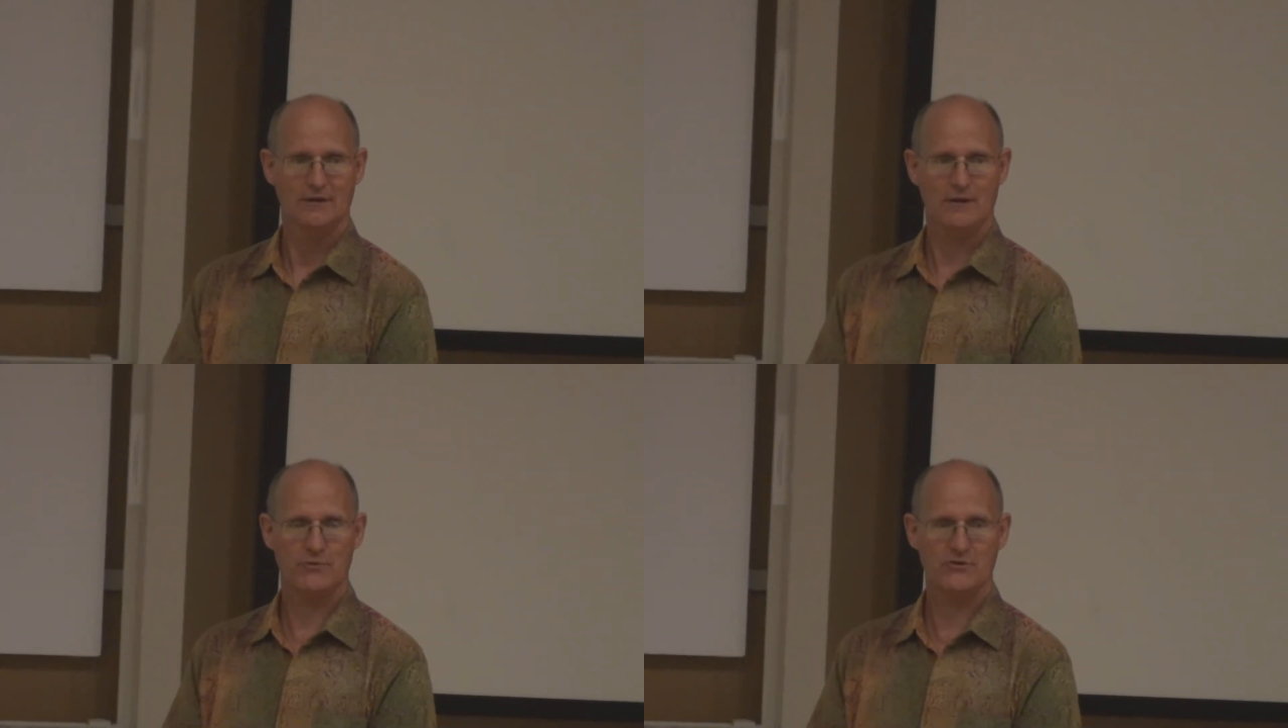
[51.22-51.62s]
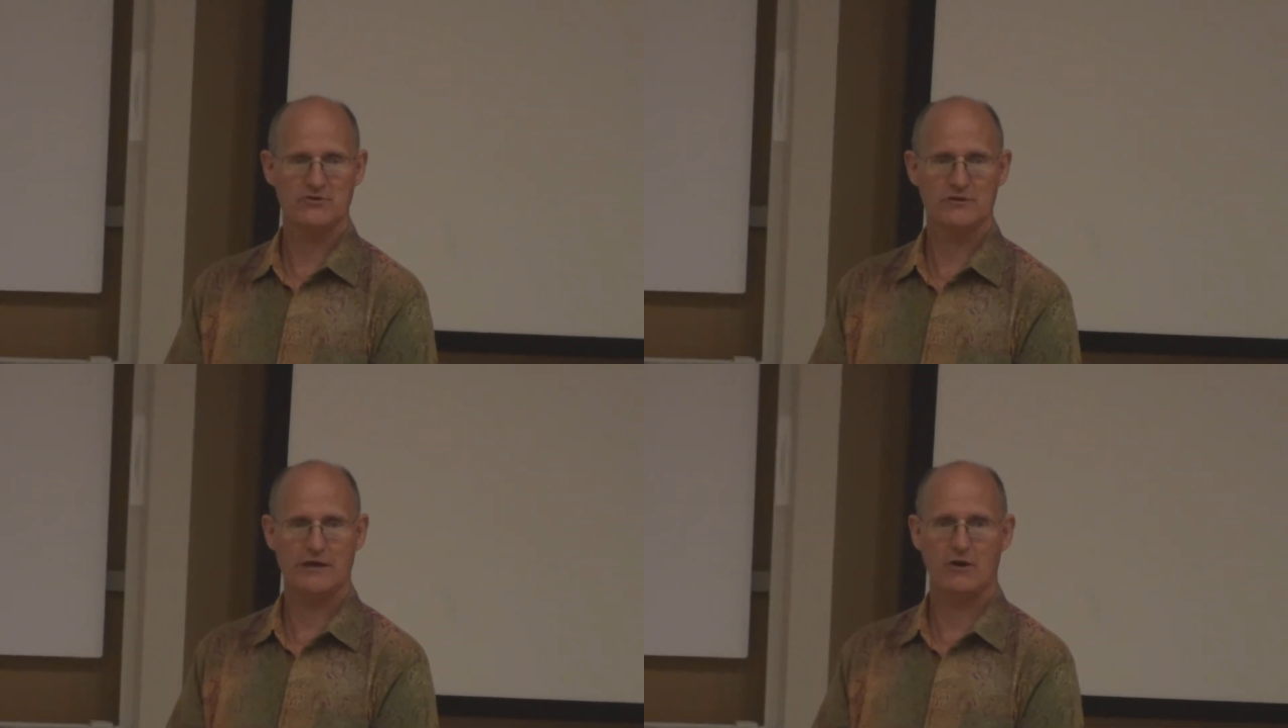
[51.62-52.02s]
a
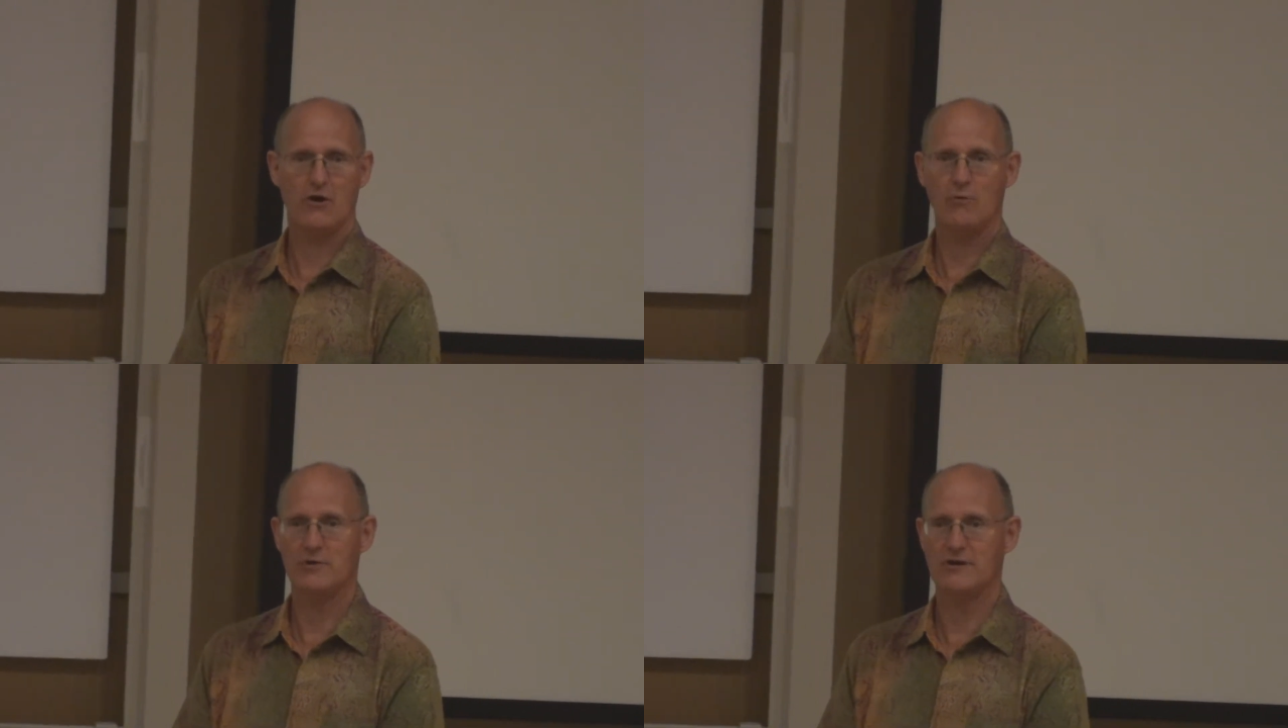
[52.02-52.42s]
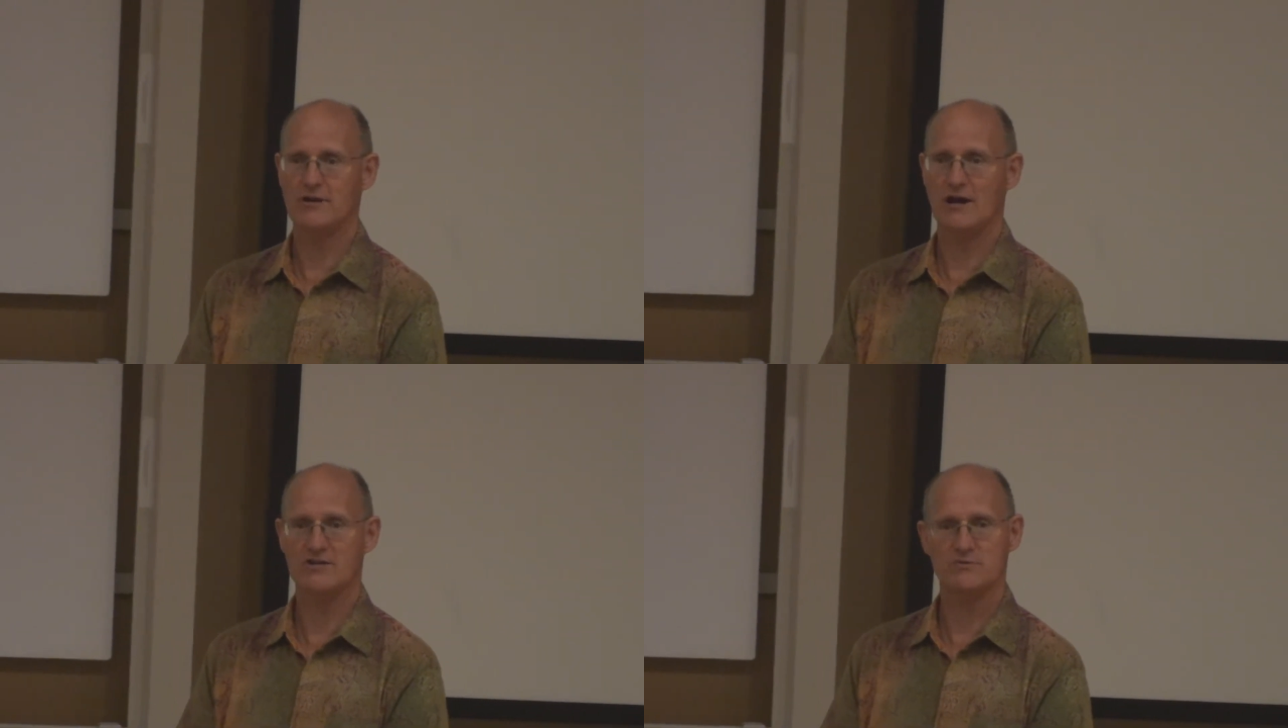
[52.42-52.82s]
person that all would
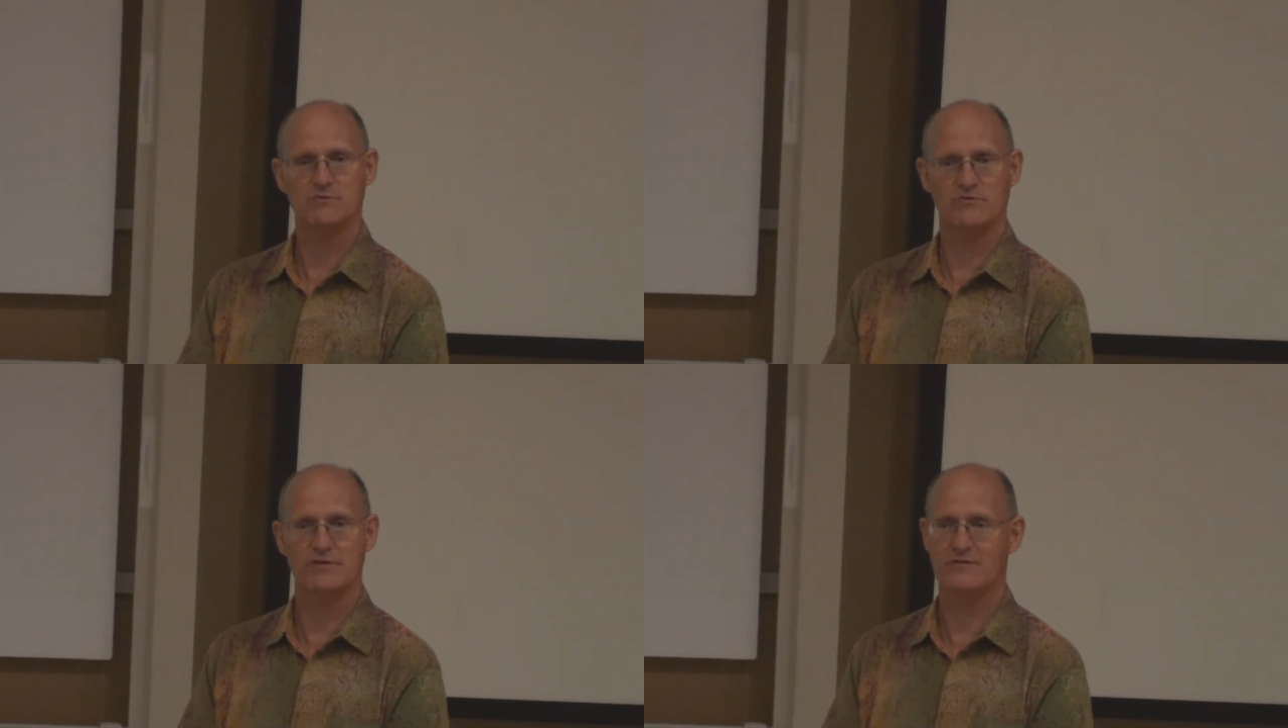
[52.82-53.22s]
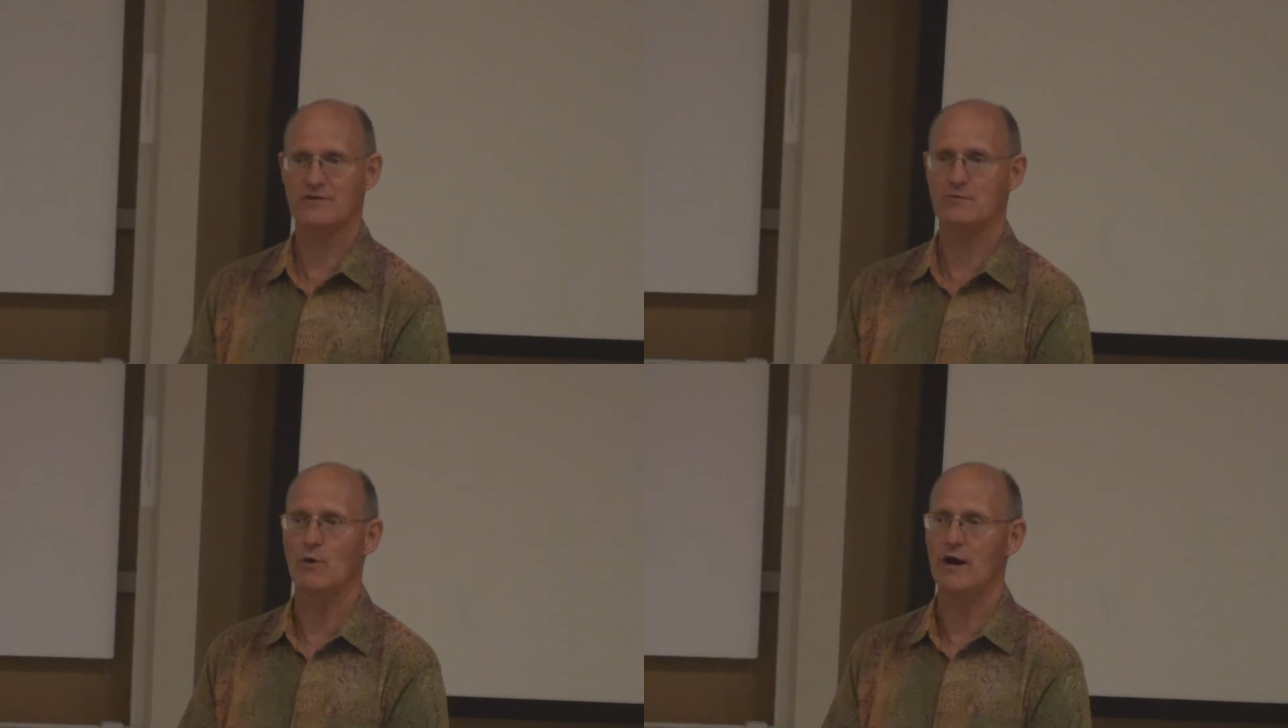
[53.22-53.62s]
acknowledge was very,
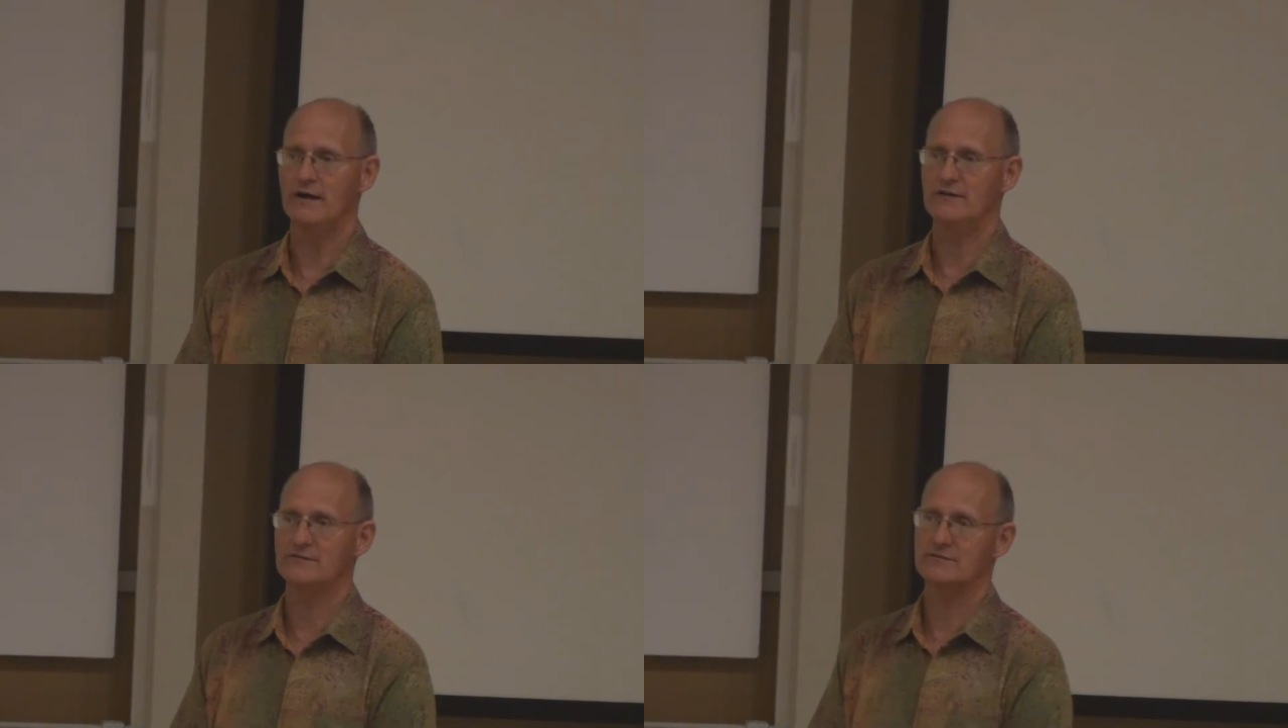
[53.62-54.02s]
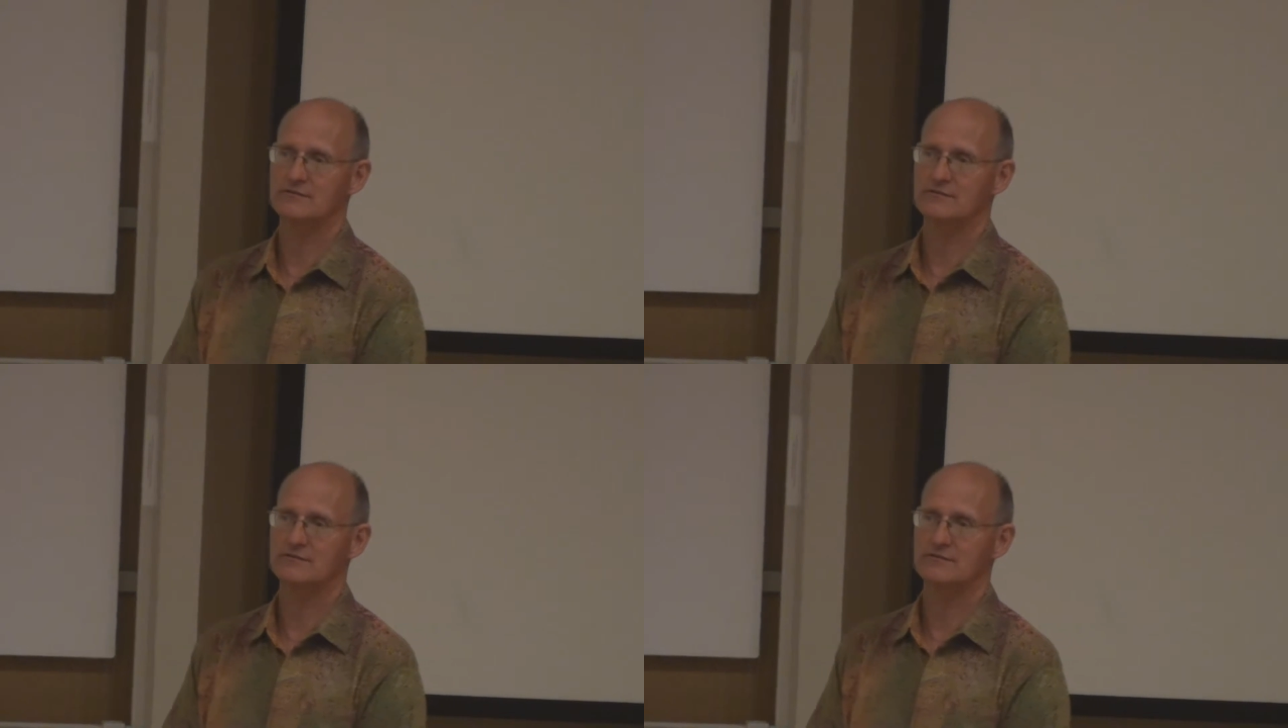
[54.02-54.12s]
very wise.